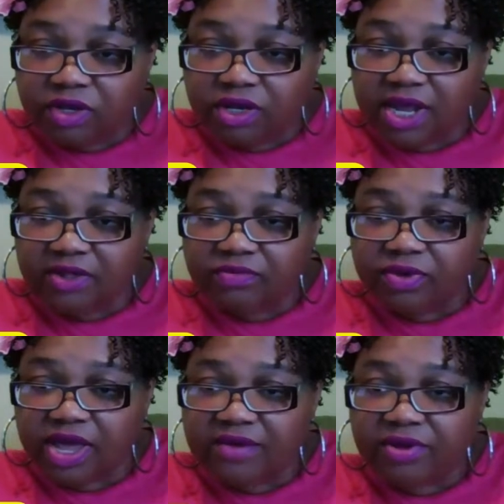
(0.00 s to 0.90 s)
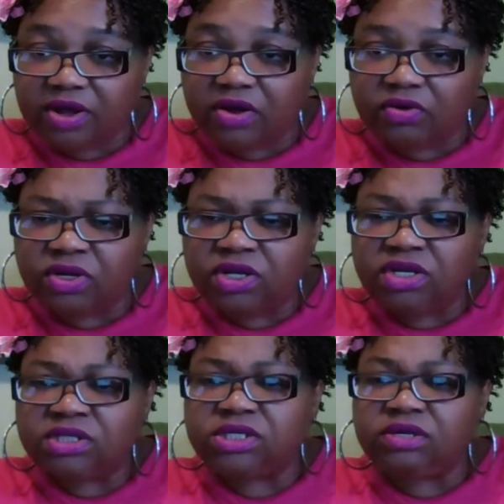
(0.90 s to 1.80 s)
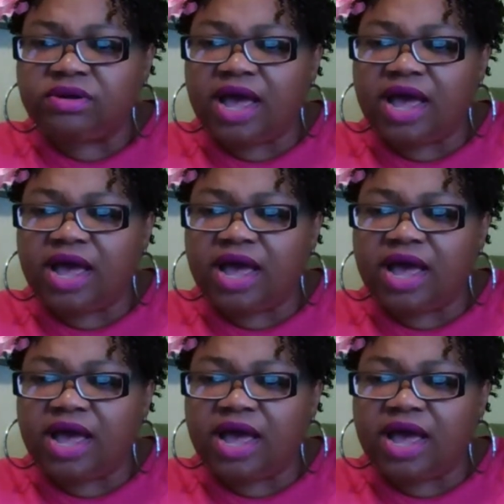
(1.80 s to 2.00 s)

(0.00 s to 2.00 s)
Next we have, oh, do you